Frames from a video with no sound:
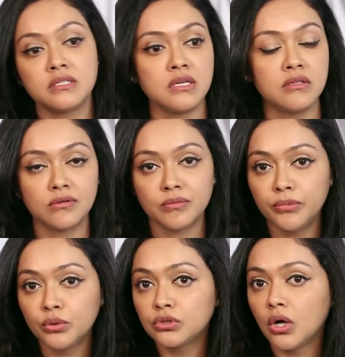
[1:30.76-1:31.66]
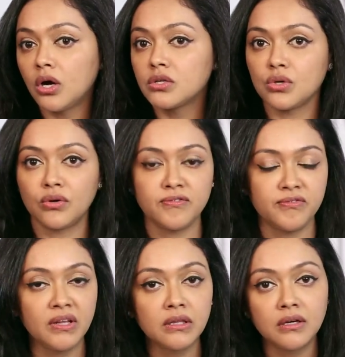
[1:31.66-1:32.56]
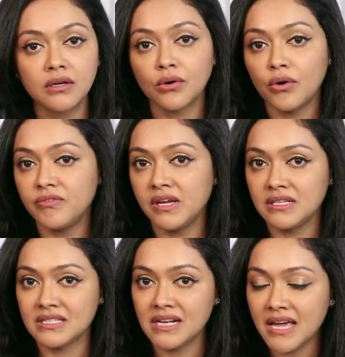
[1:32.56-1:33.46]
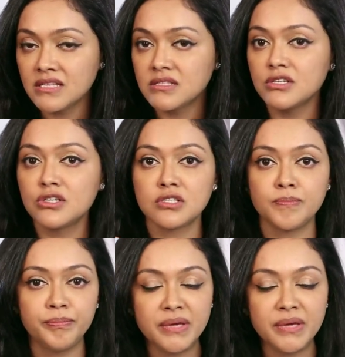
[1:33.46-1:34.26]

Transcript: It is either a Botox or a filler or various lasers,